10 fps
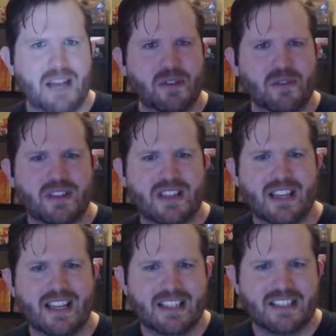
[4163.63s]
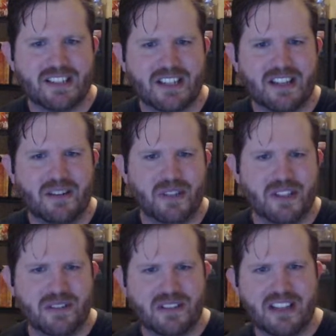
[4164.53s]
UK, let's check out what
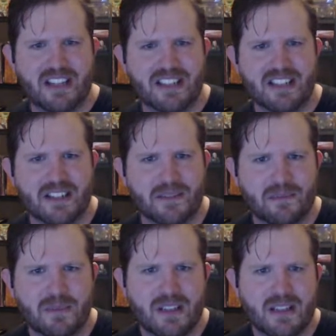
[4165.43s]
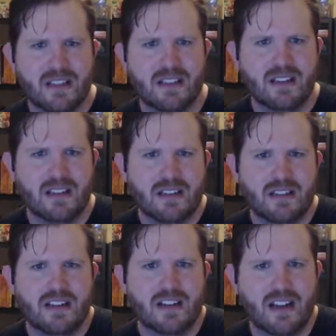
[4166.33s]
you got here.
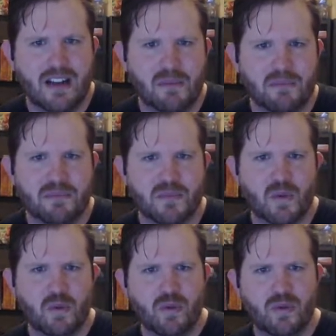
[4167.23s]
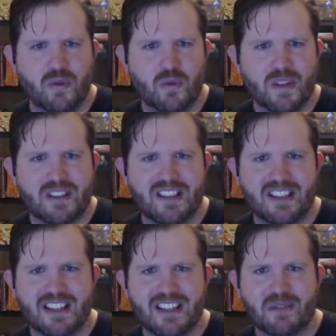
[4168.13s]
With
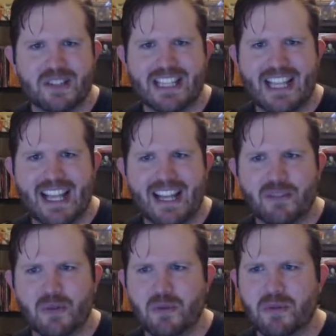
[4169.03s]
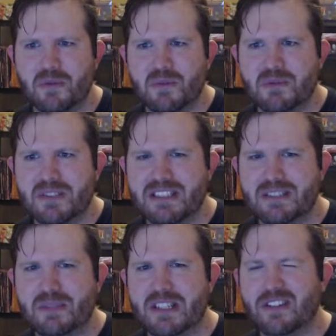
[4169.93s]
the what would this
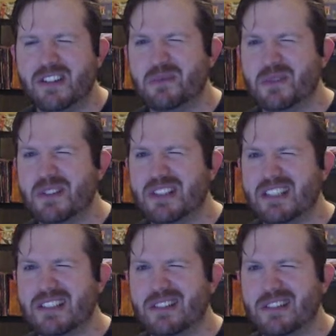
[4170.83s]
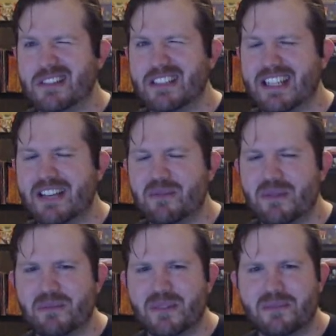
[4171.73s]
be called? What are these called? I can't
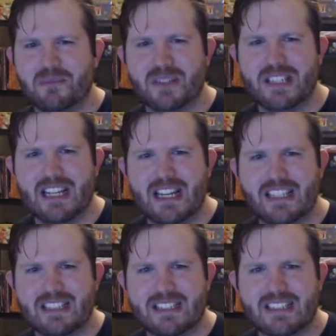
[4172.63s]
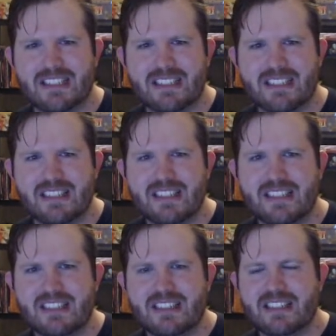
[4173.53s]
remember, but nice
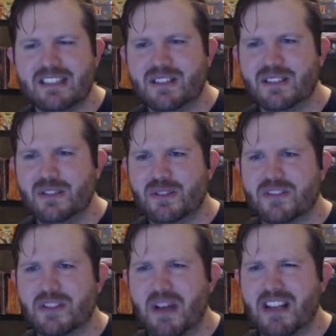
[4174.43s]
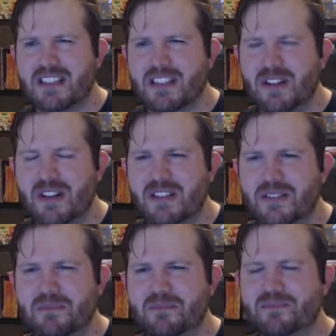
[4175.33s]
use of them. I was gonna call
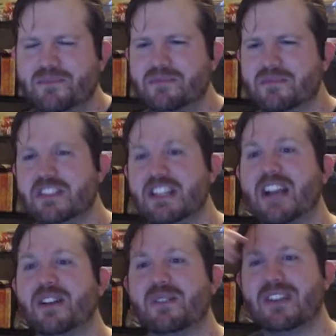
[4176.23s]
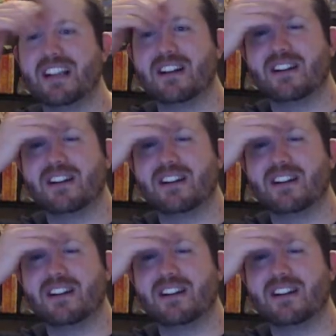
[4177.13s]
them decorator.